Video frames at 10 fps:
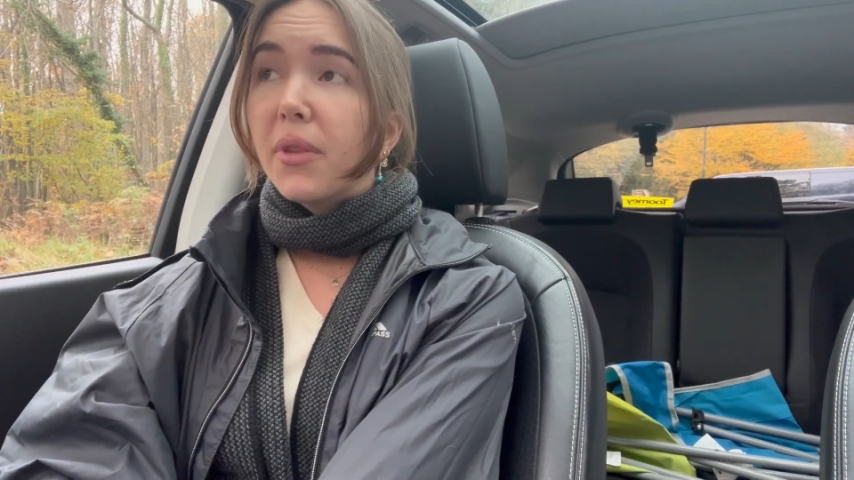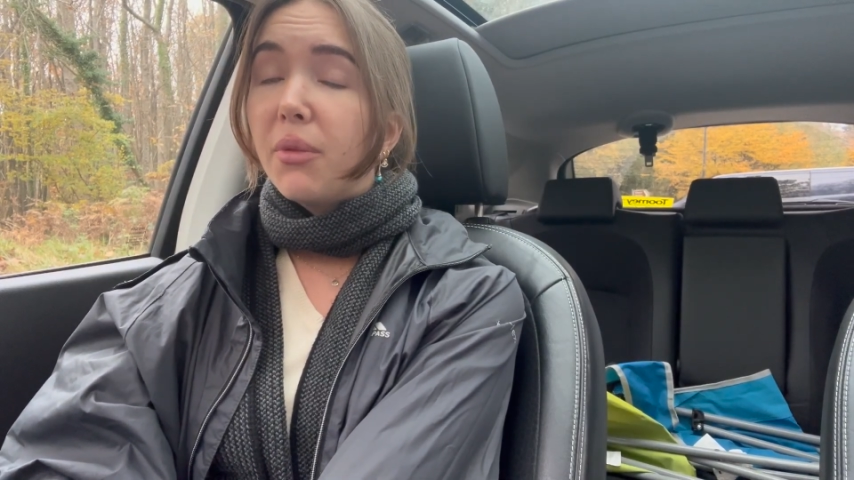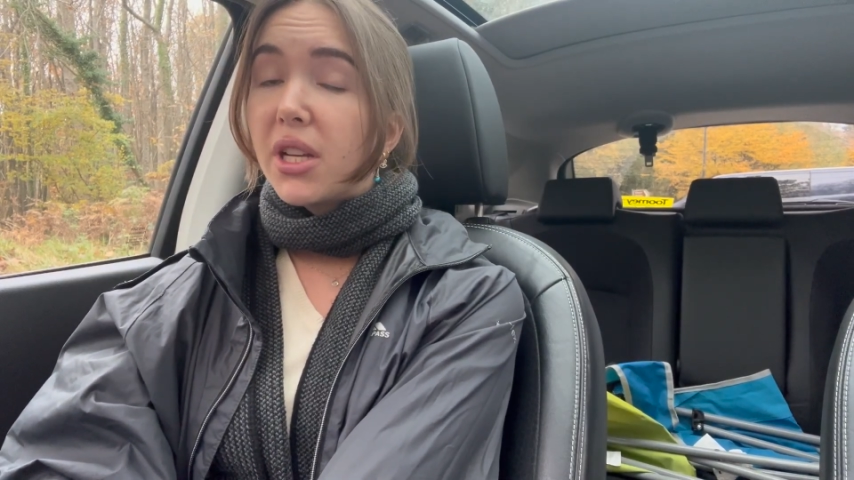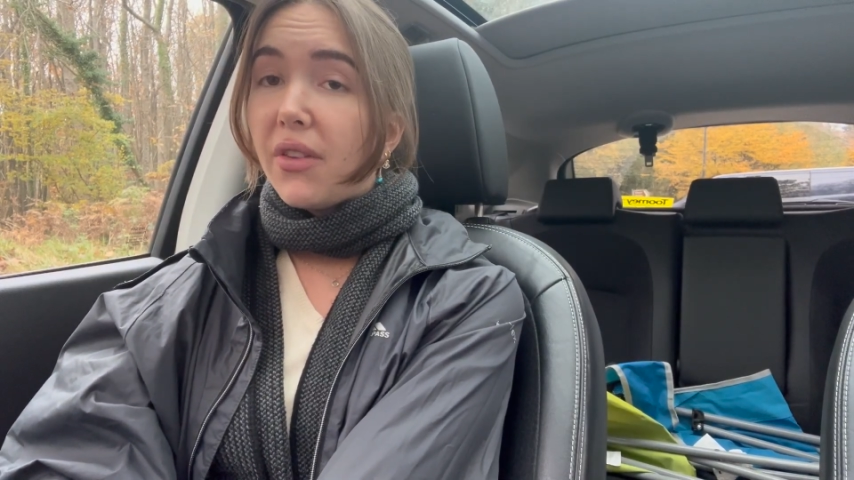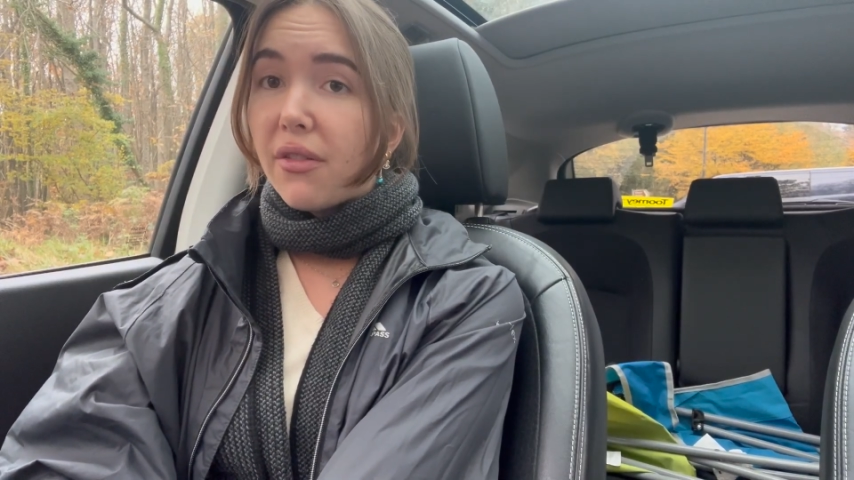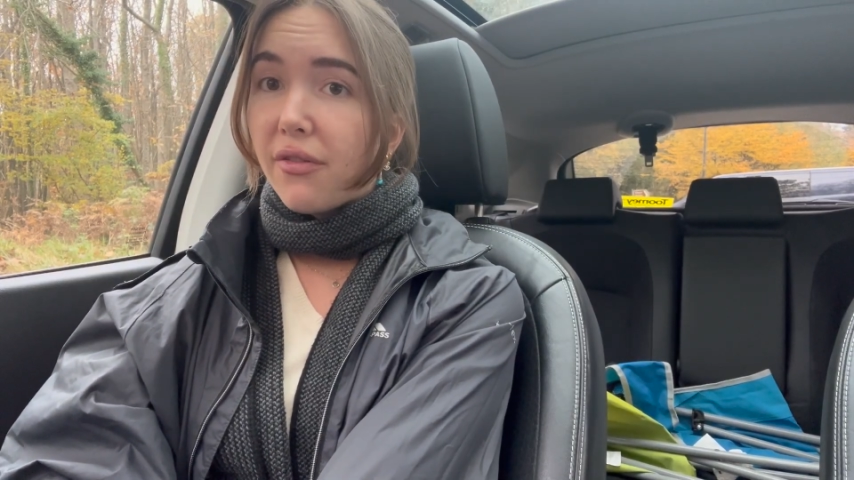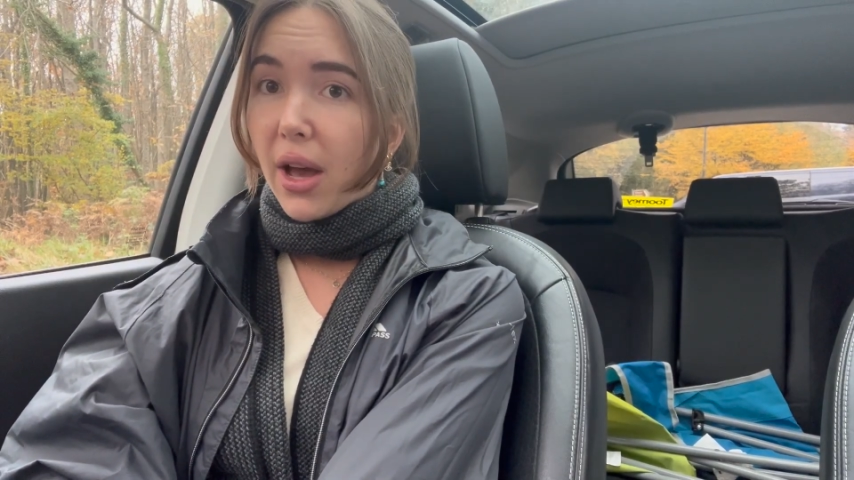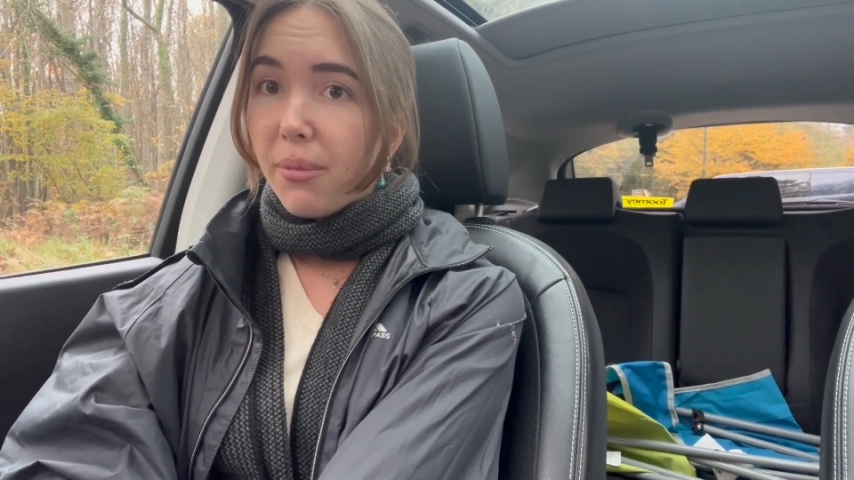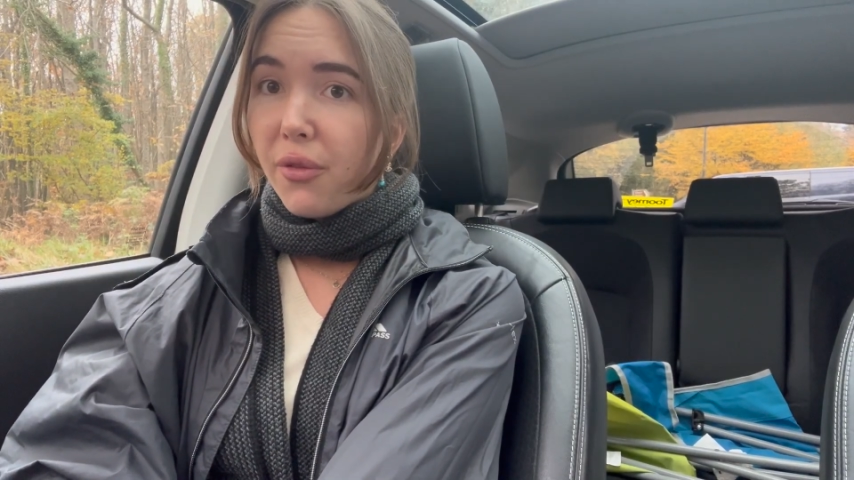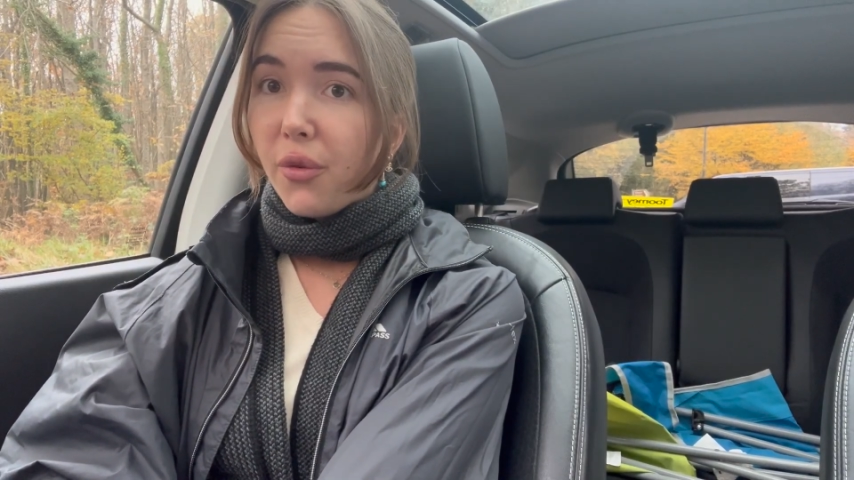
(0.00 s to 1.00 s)
which I've never
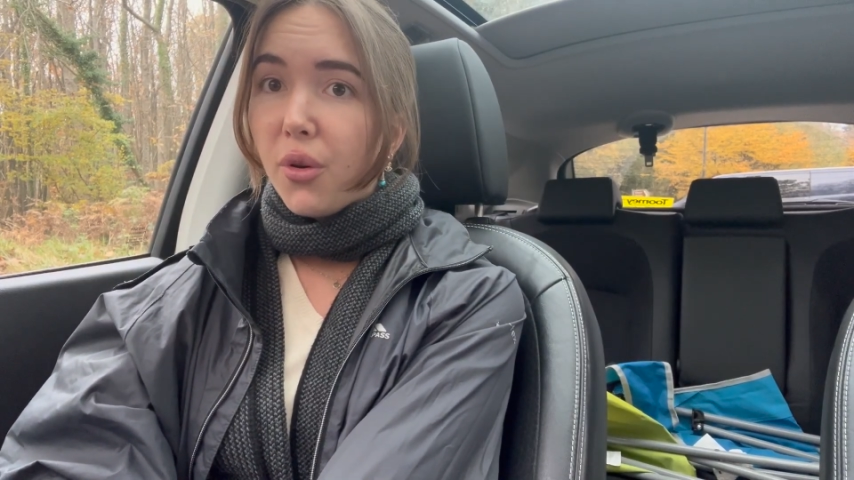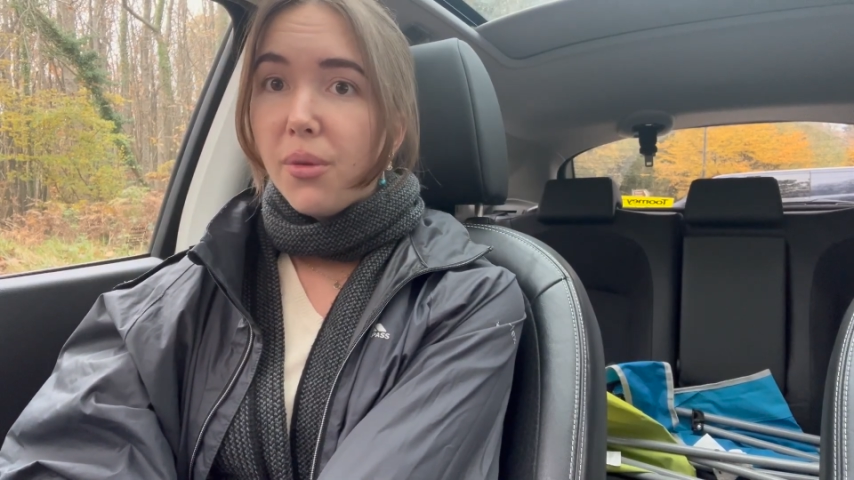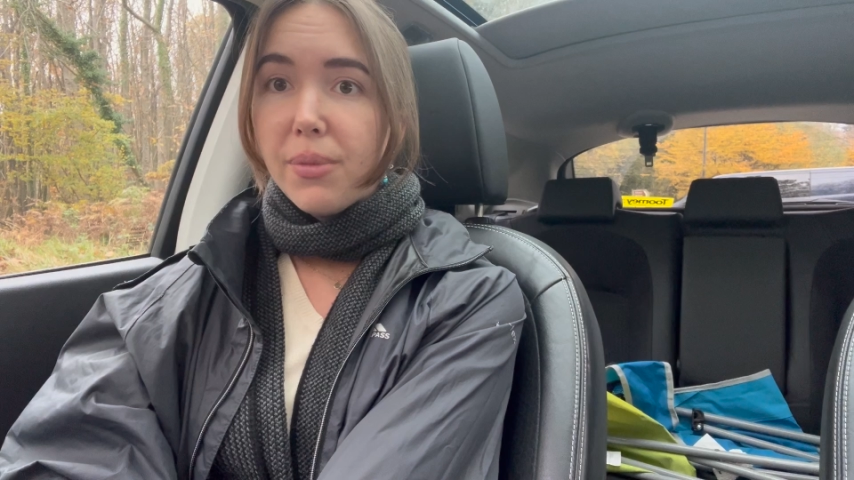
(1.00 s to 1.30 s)
found before,